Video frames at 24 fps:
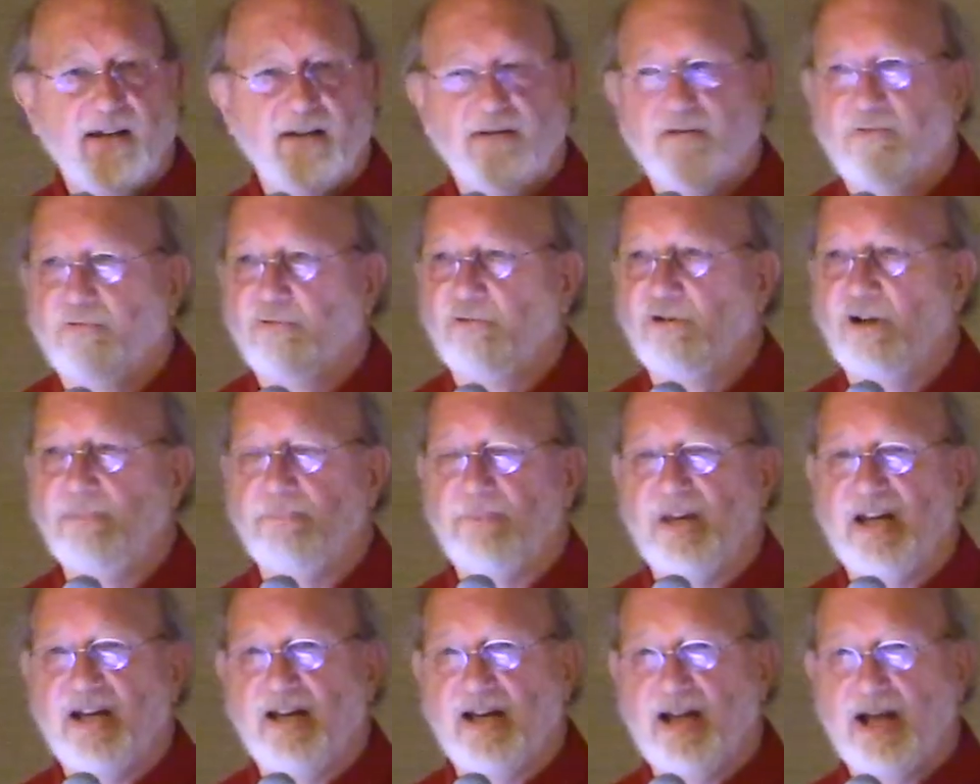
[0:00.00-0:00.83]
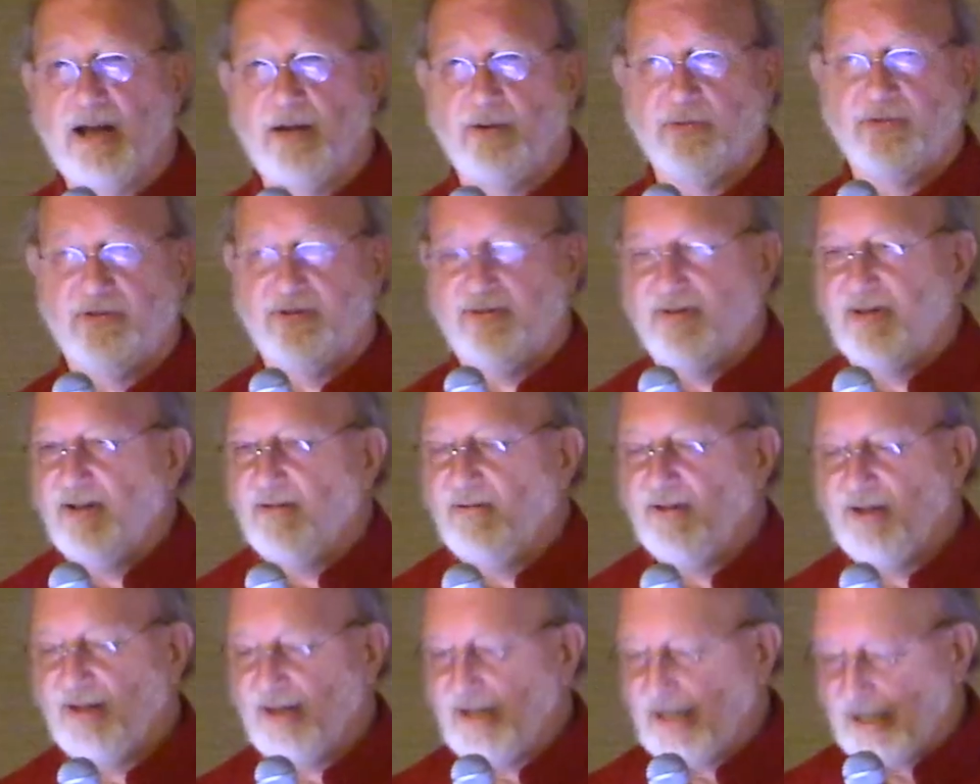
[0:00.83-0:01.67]
ripping out
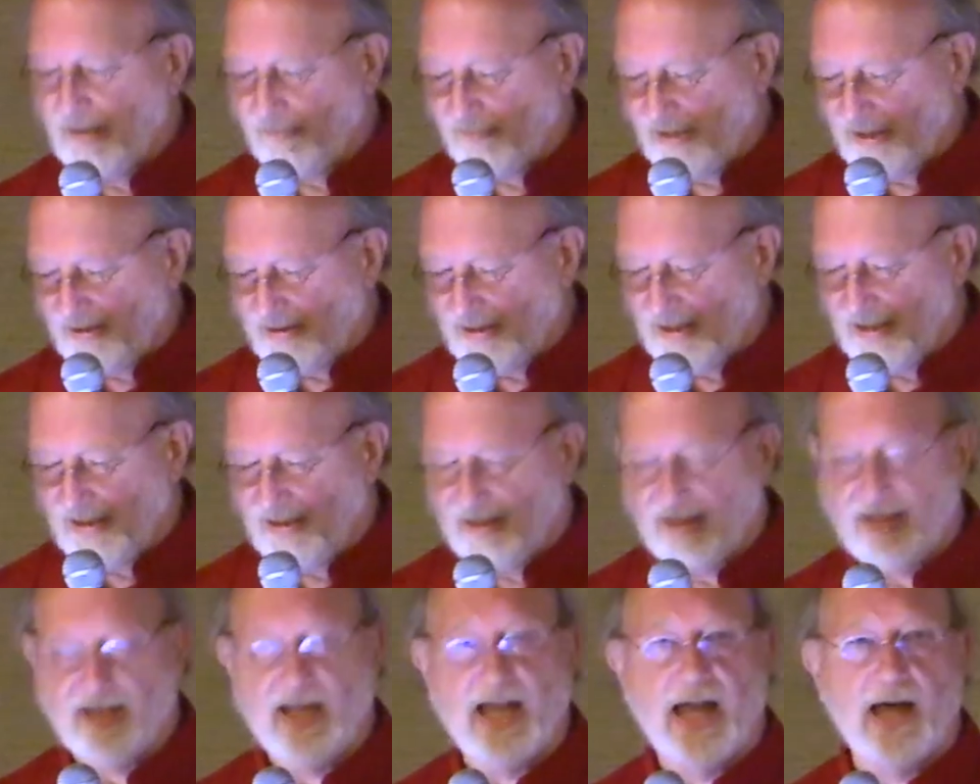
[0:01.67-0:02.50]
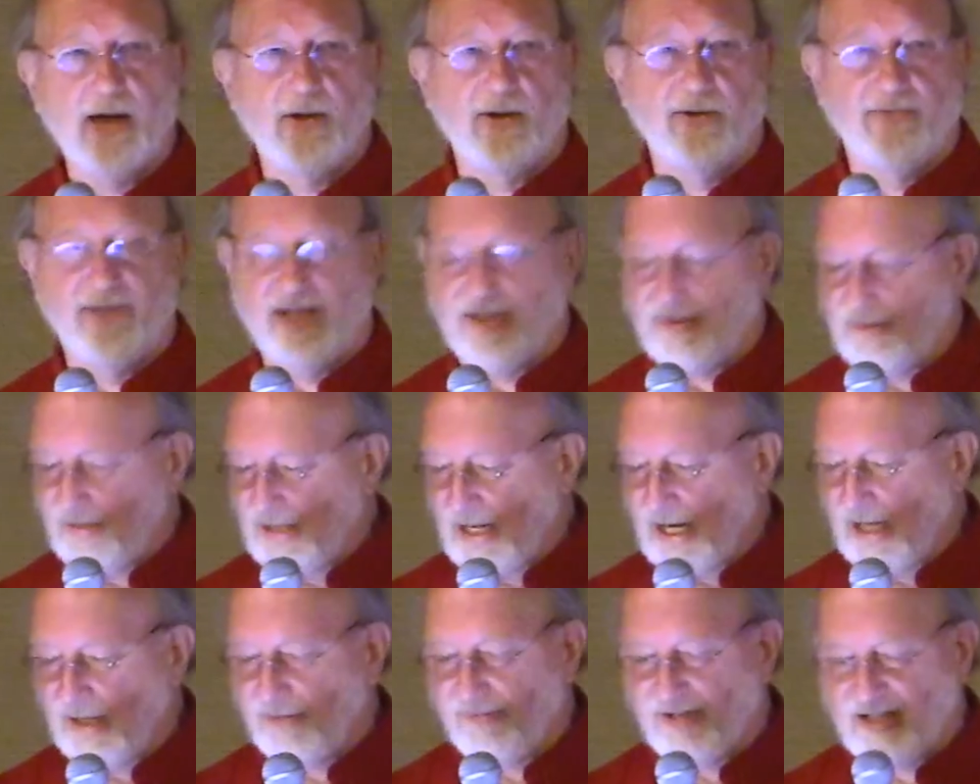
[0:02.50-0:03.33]
everything out
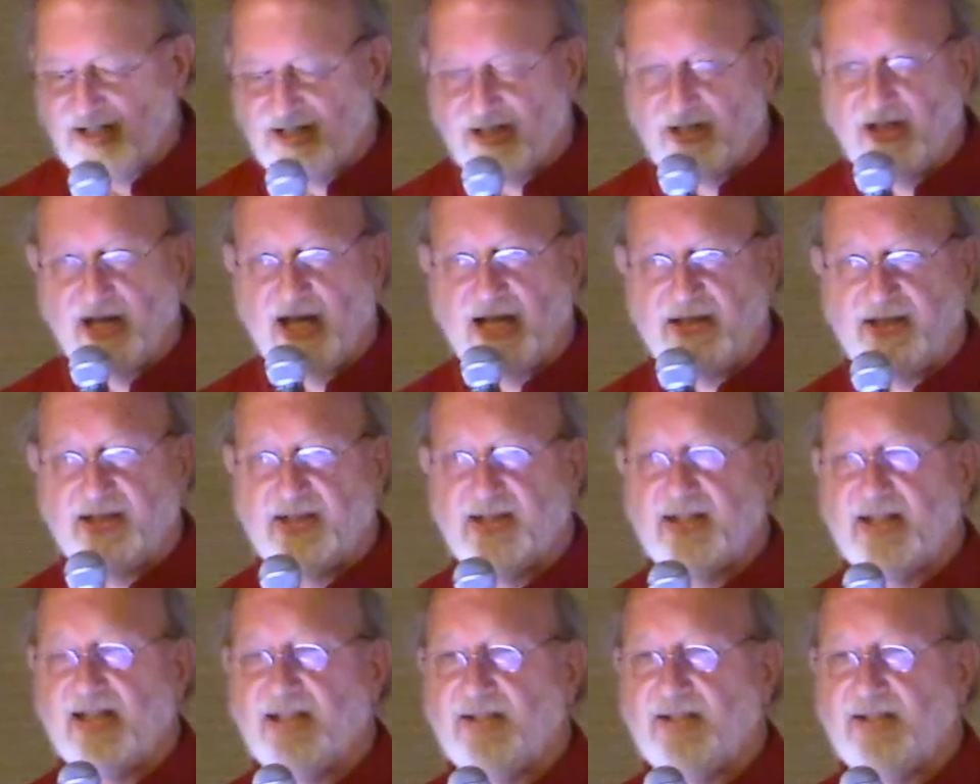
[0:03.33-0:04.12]
of its guts as